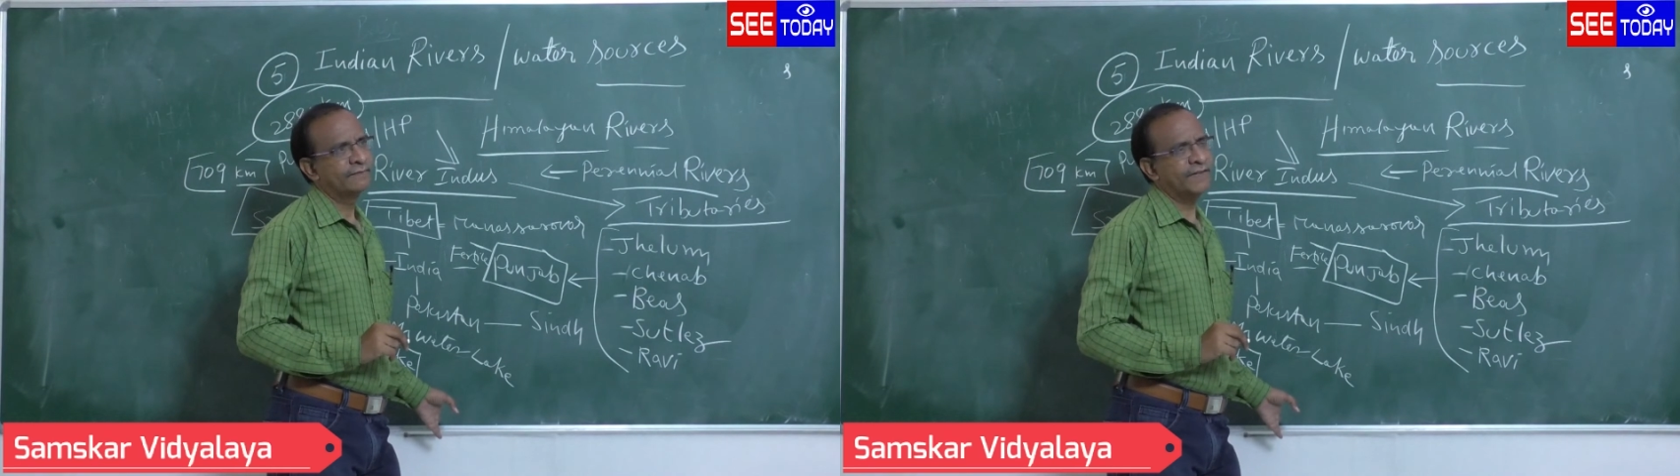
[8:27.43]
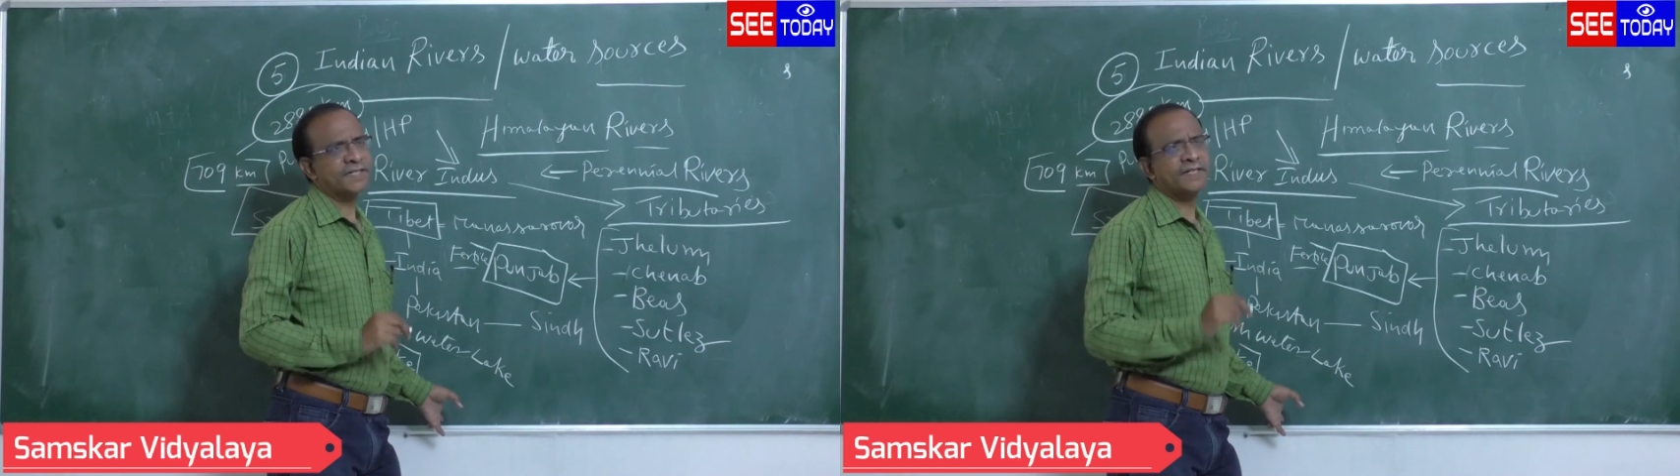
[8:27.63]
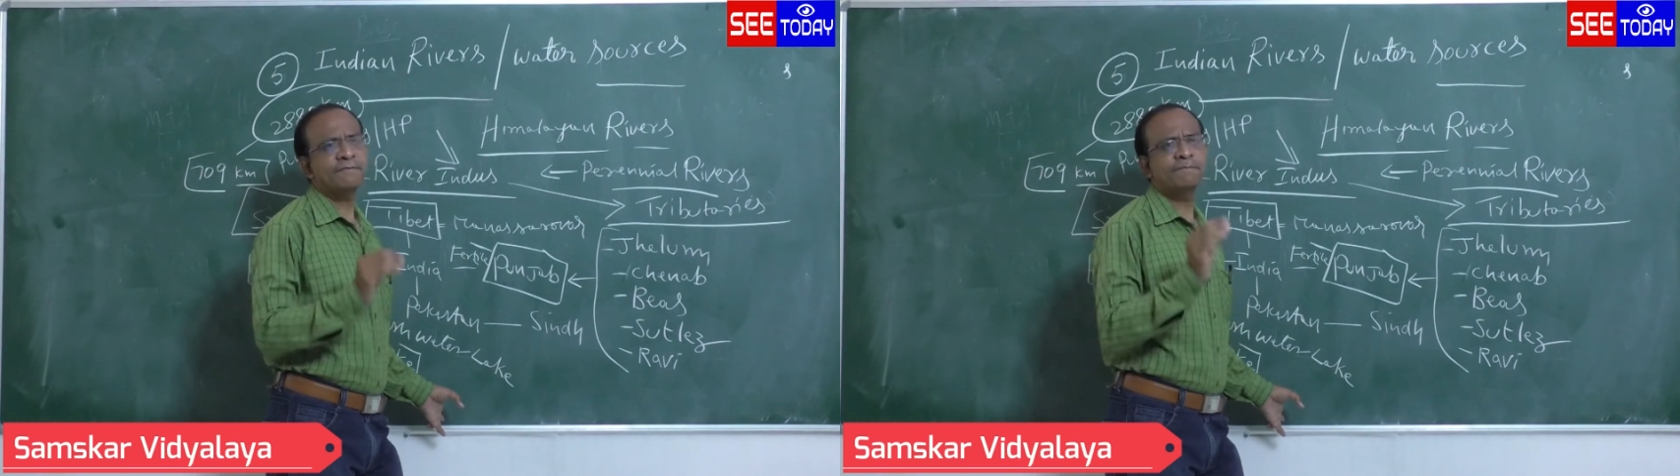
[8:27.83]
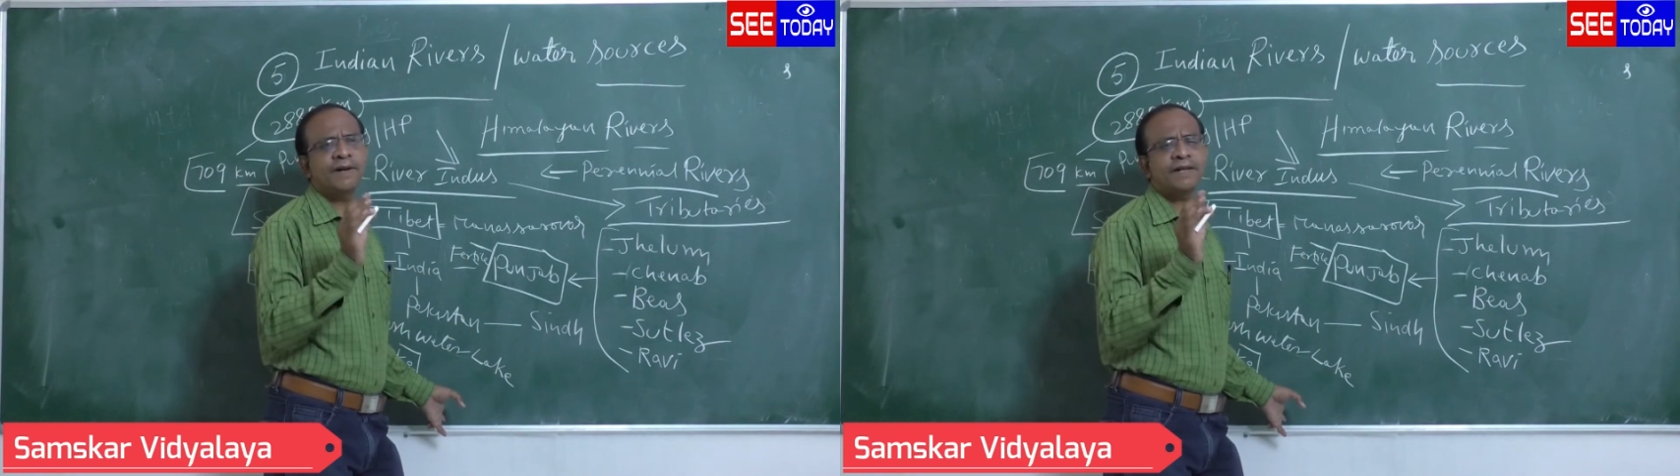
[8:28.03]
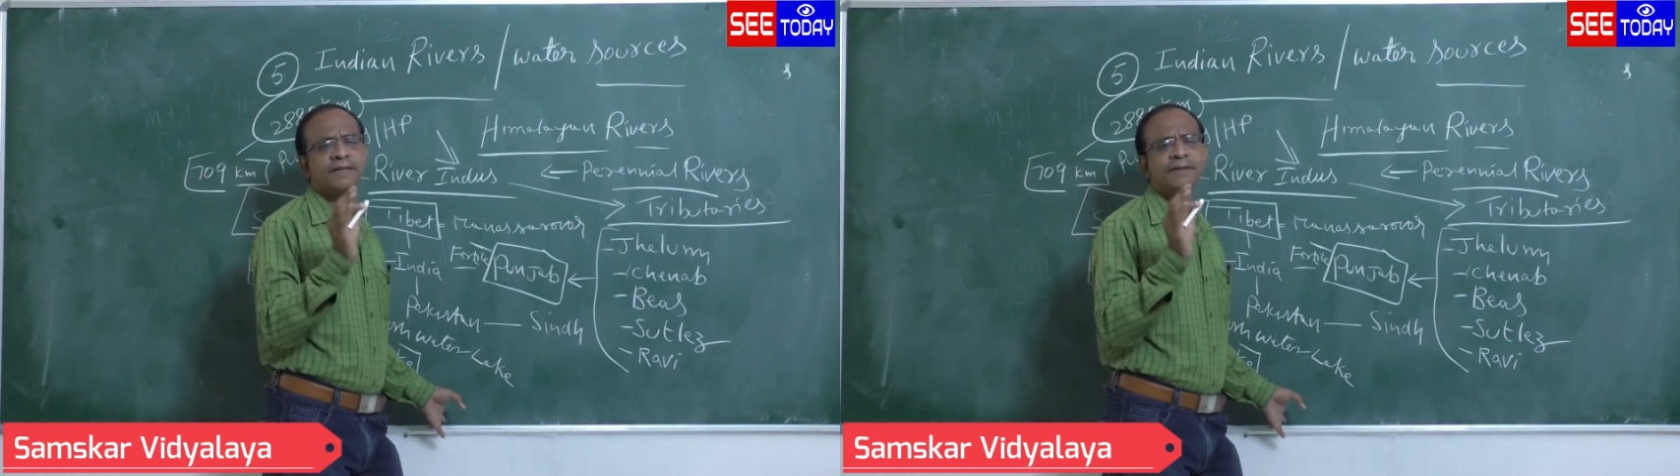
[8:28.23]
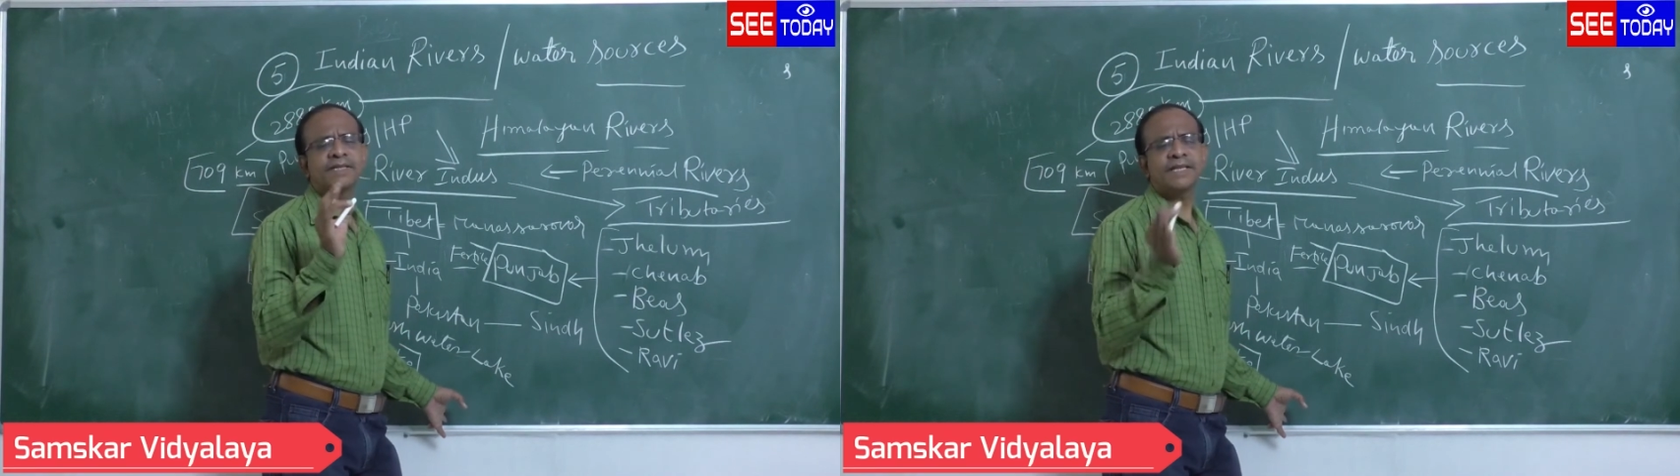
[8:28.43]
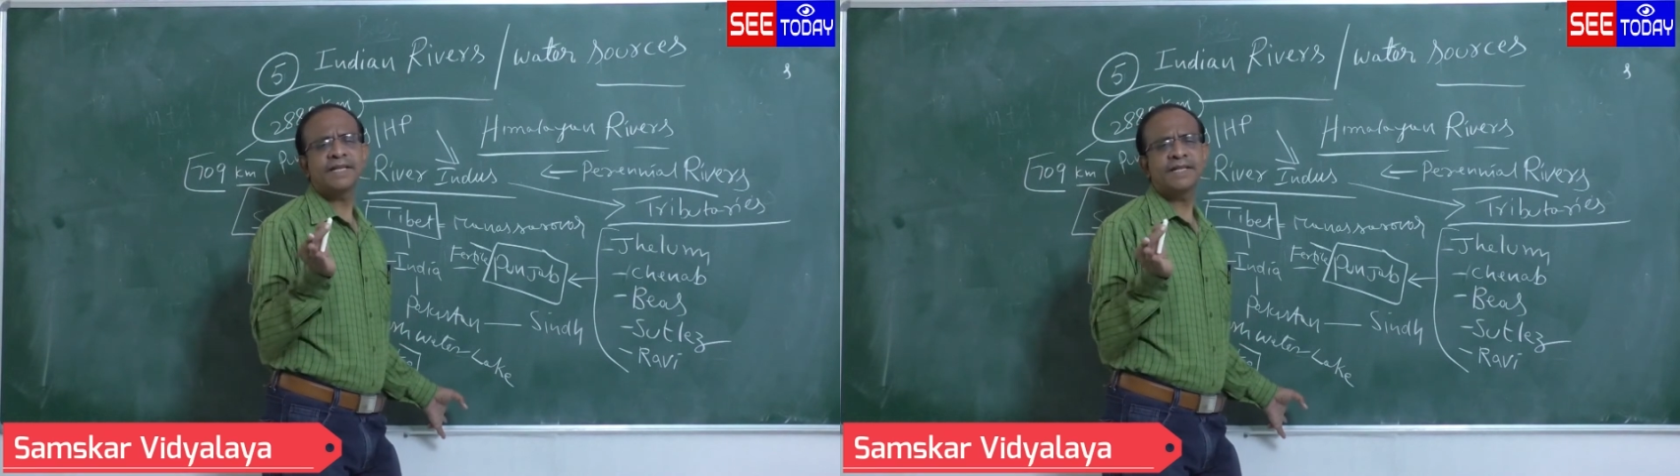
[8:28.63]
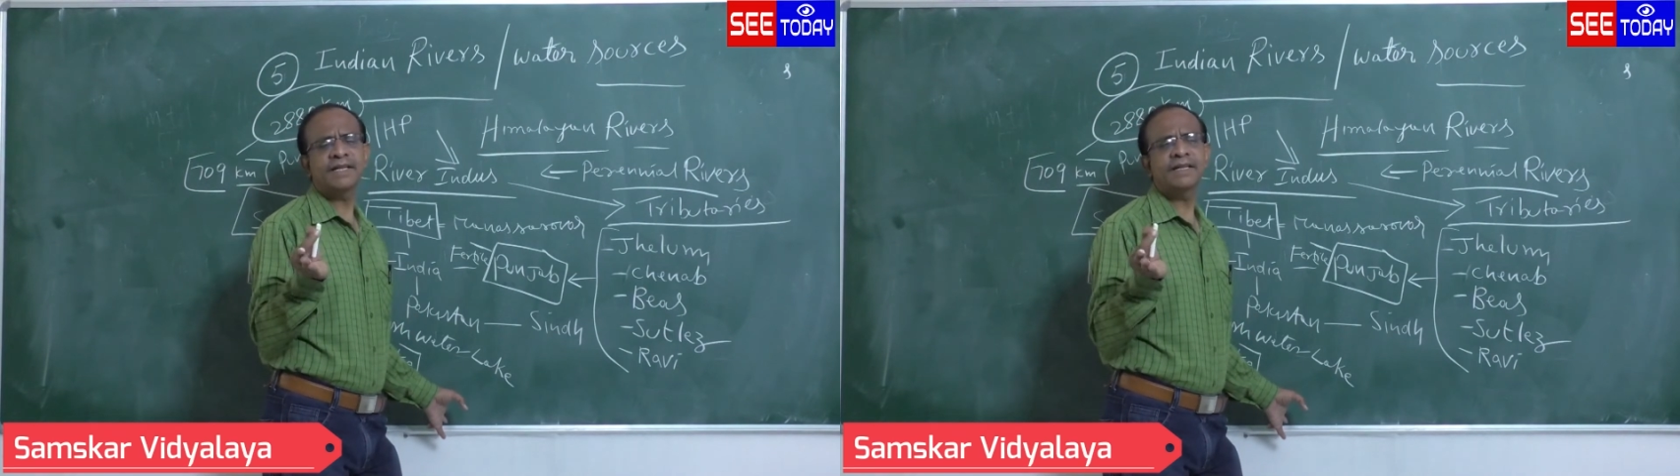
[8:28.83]
Western part of the
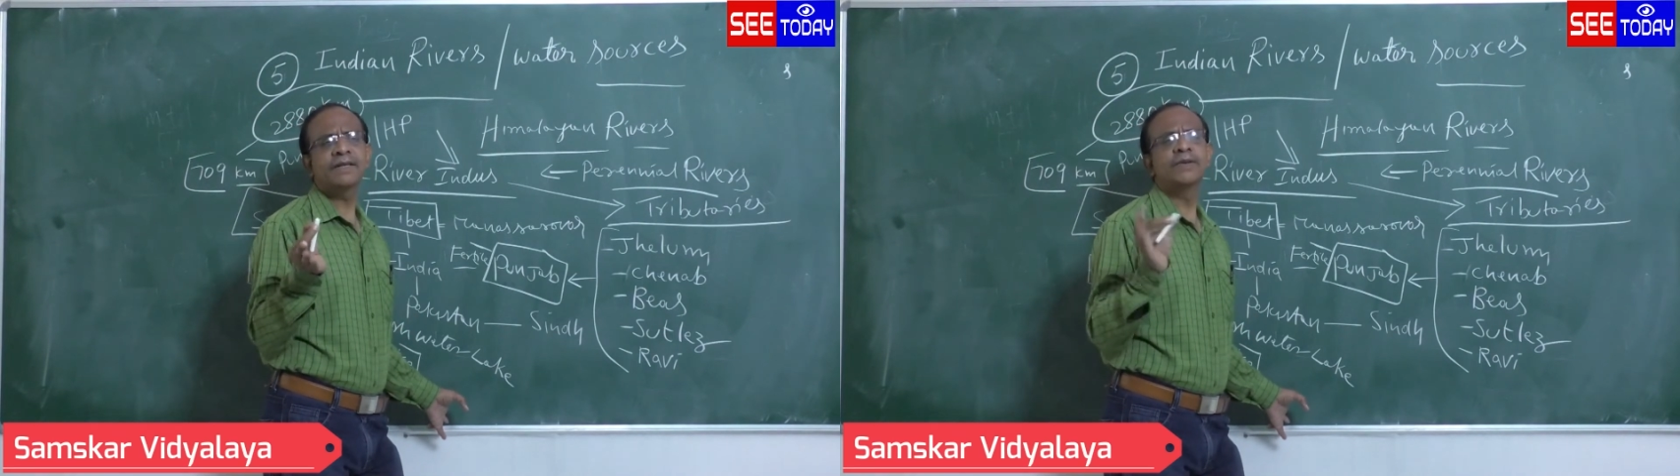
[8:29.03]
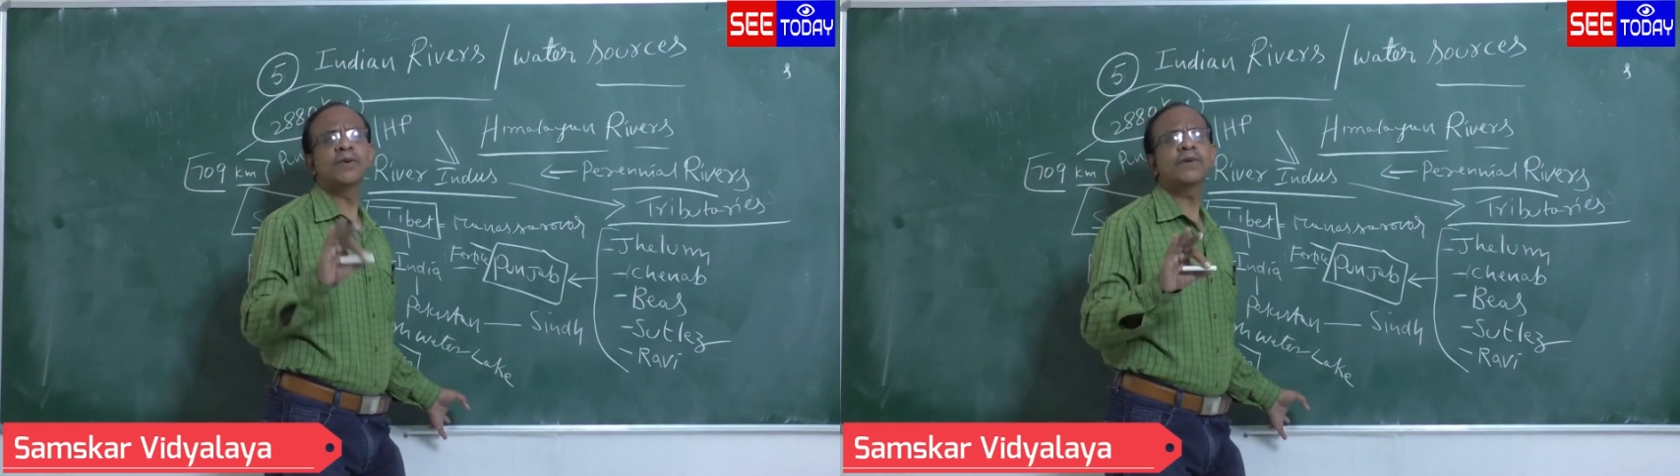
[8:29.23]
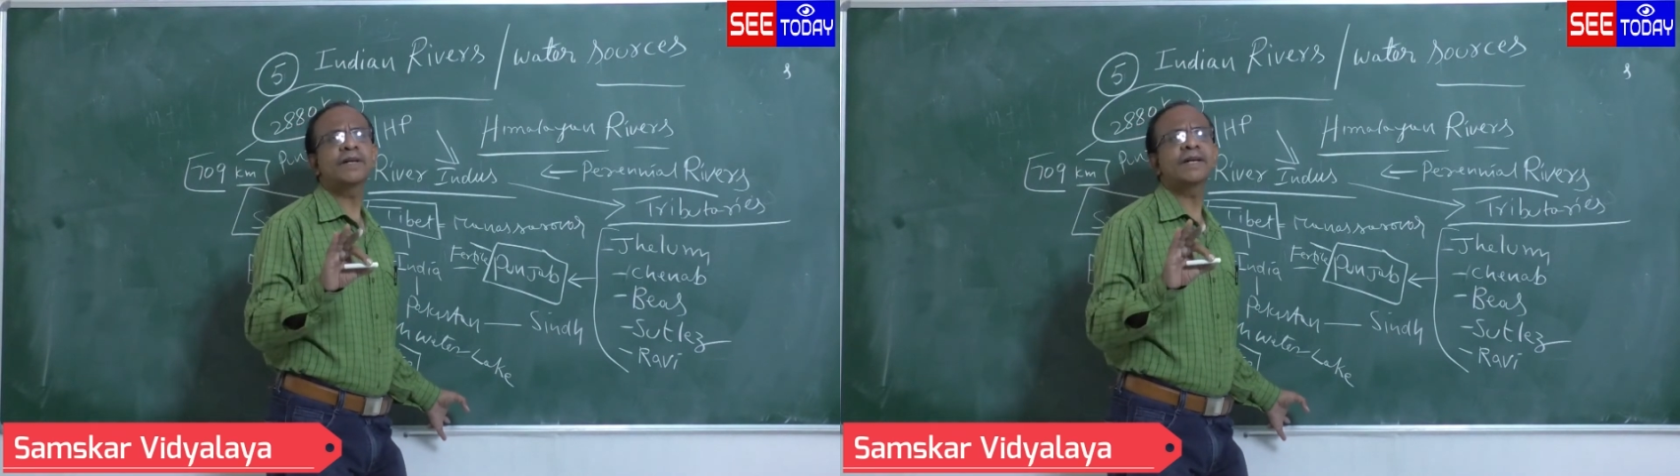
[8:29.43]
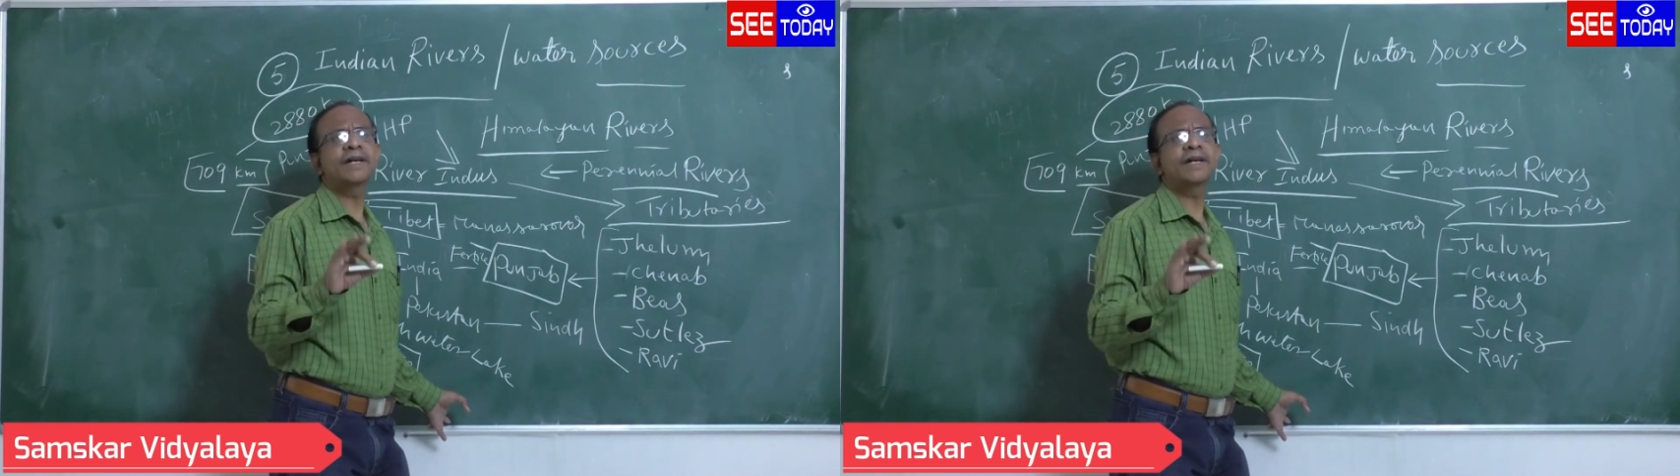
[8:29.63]
China known